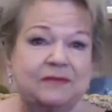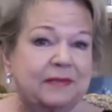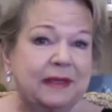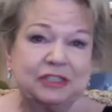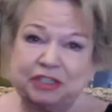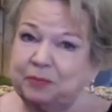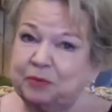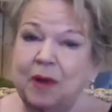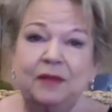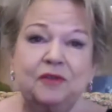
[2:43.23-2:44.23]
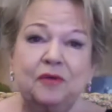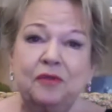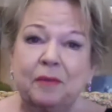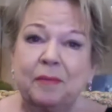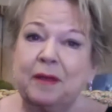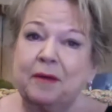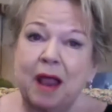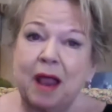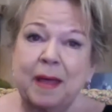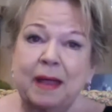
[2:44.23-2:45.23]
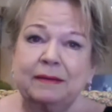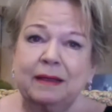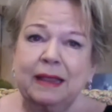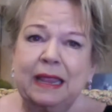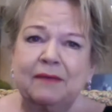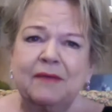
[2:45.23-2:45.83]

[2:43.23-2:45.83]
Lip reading: shipped right to them. They're not about to leave.